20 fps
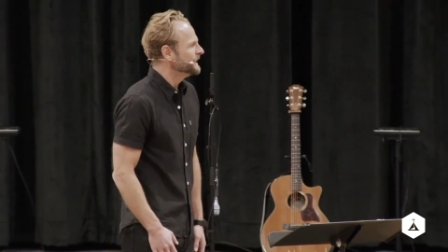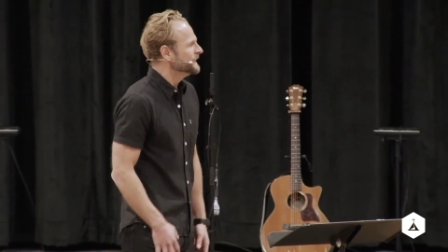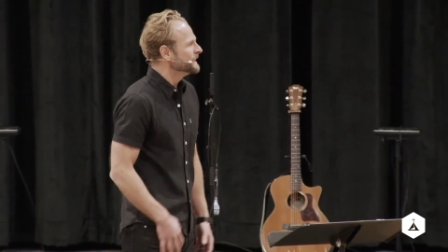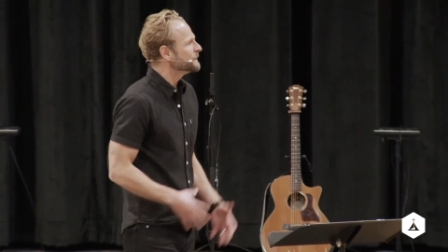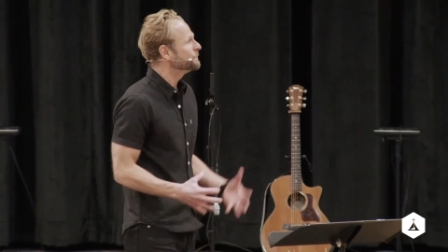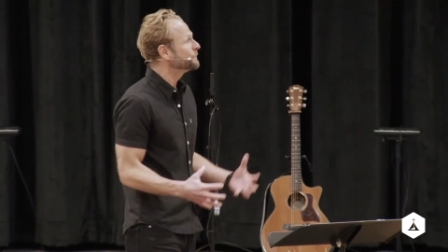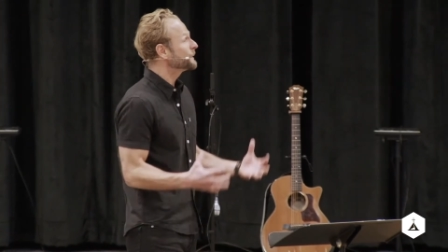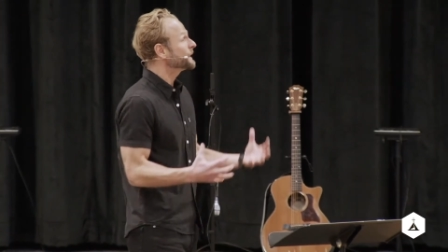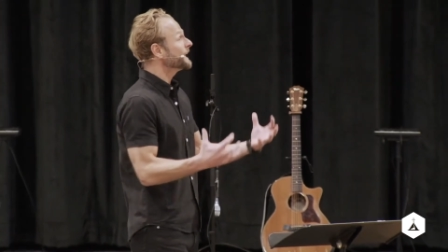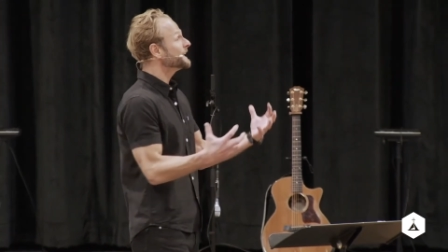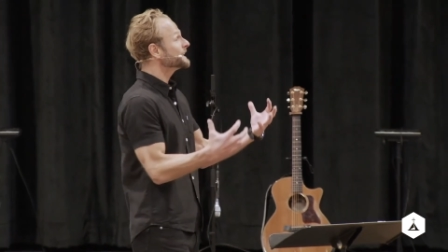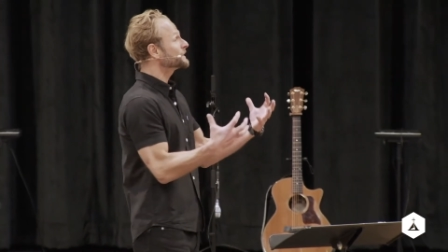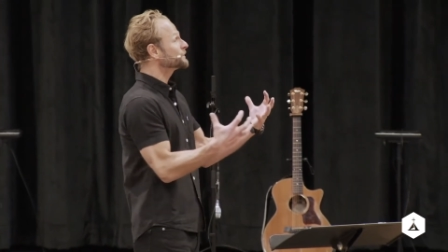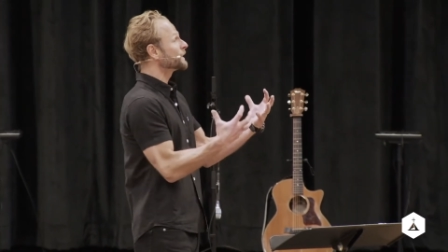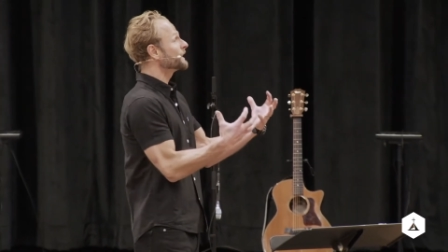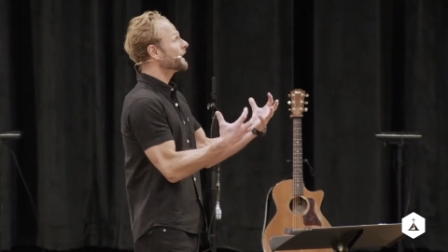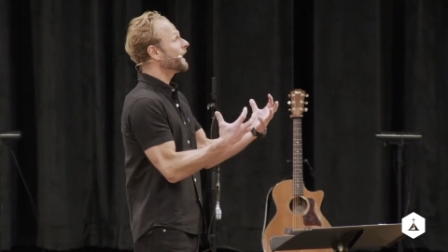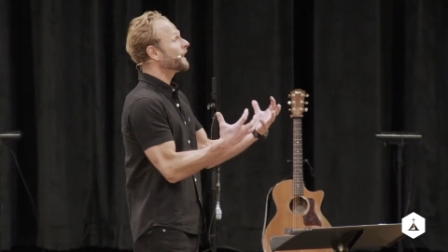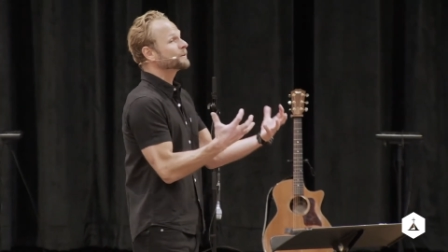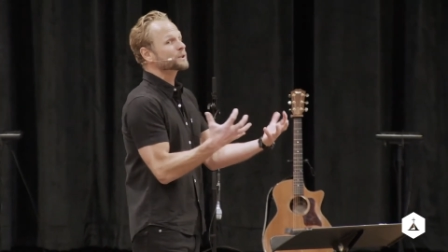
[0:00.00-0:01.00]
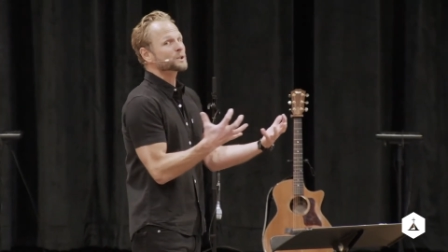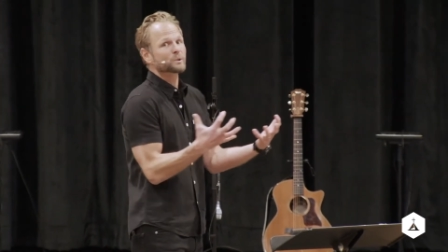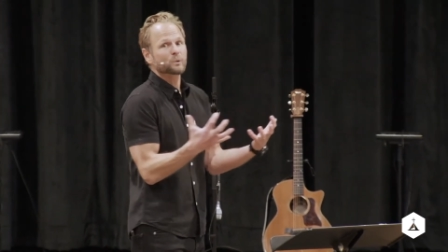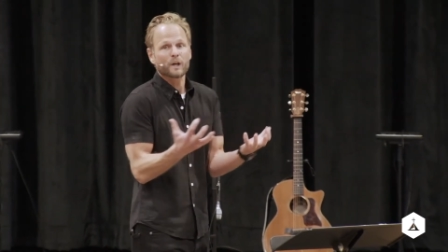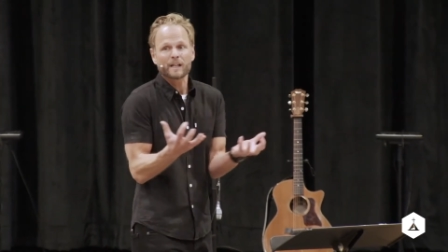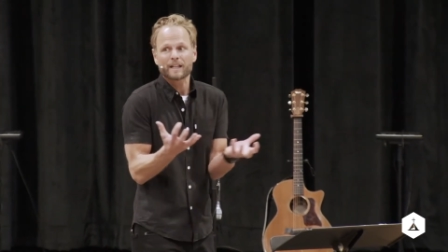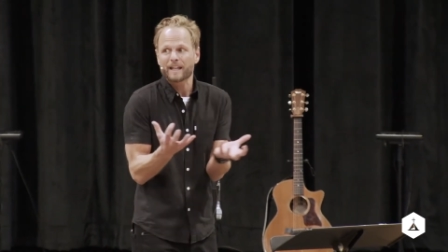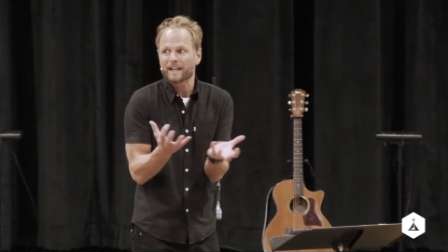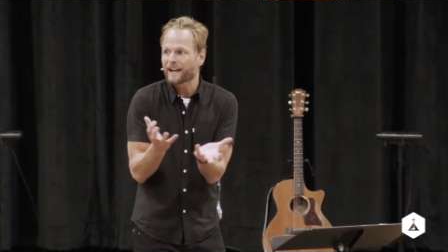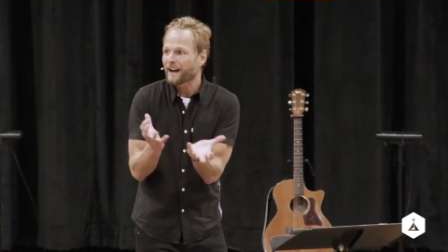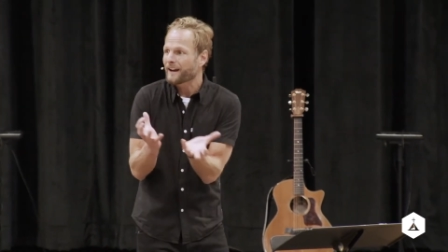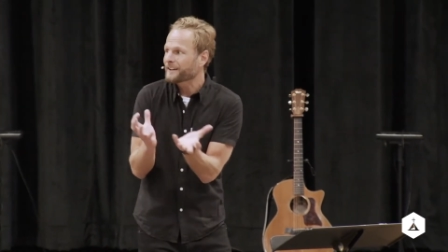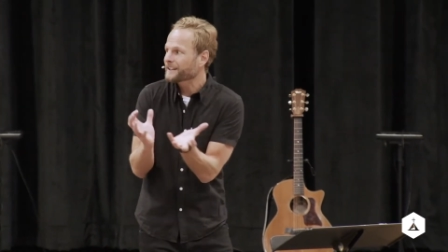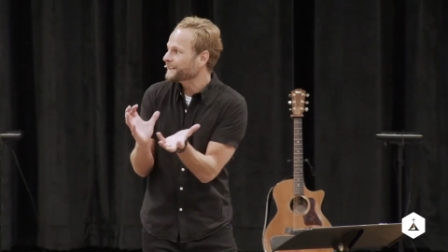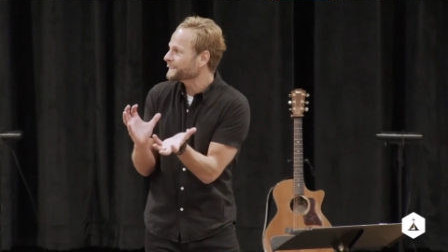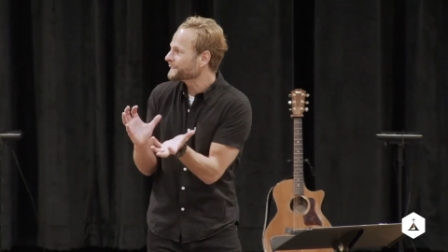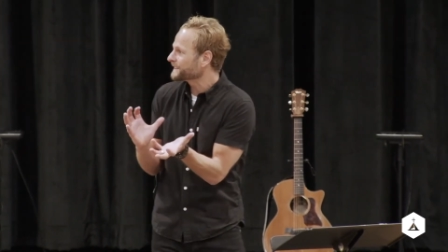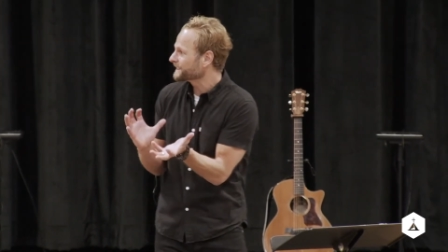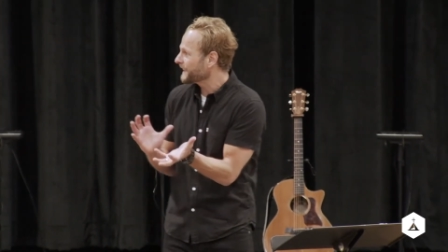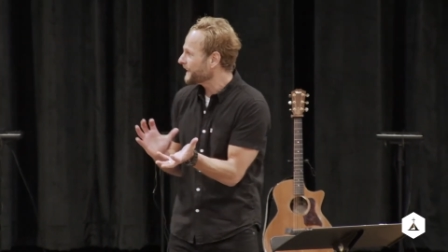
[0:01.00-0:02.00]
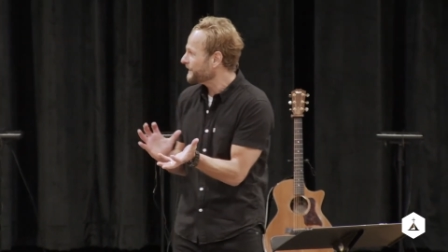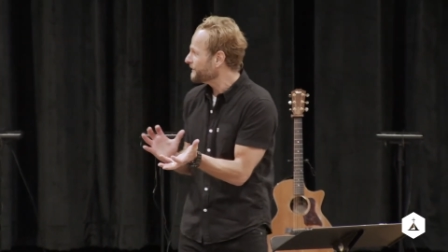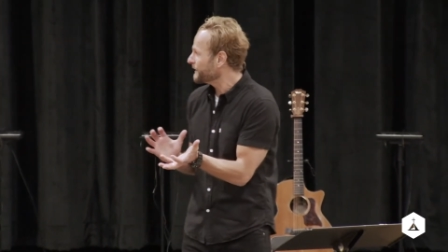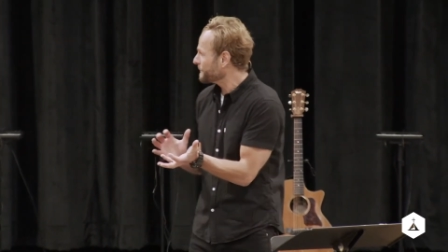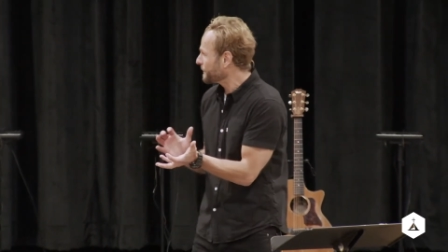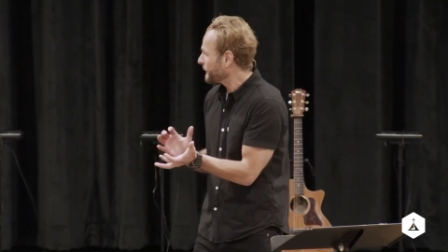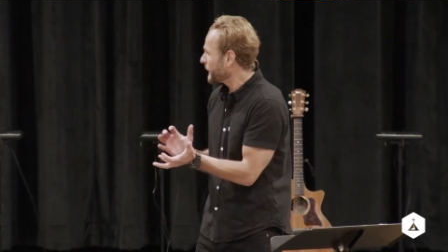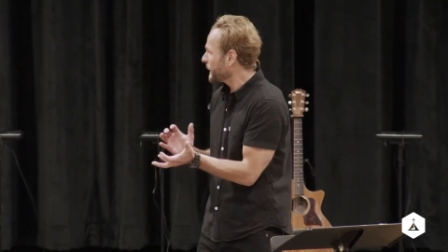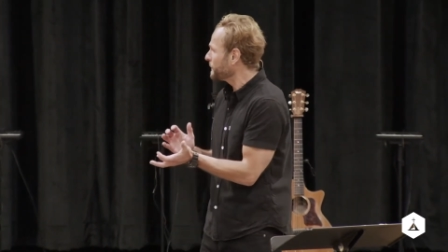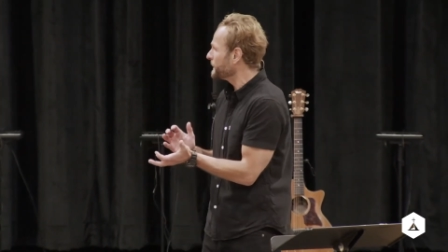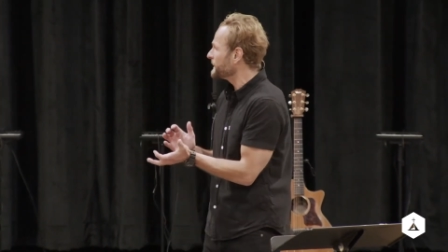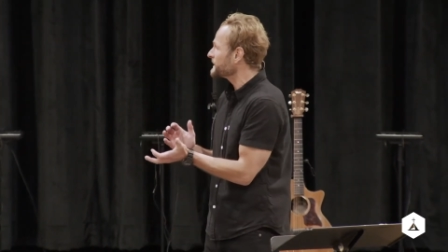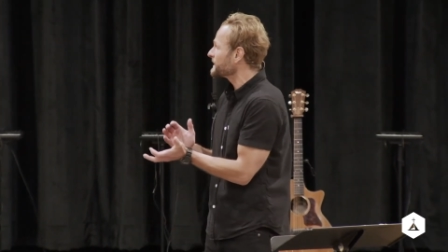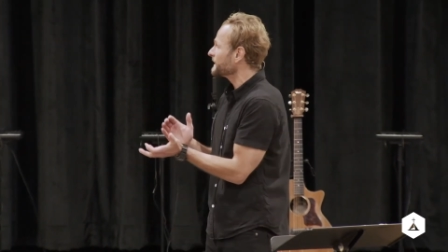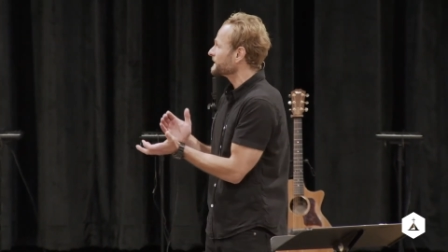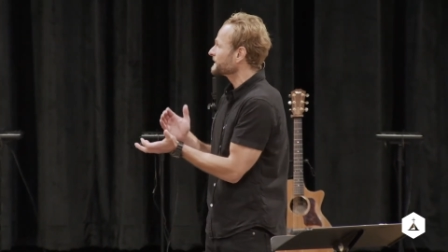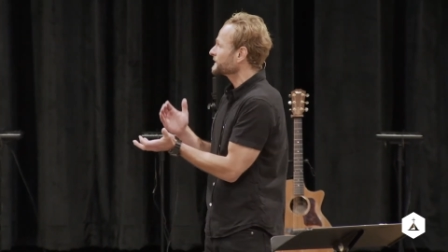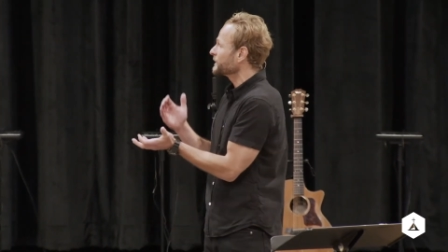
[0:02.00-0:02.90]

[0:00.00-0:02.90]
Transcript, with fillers: the place where God was working out his saving purposes.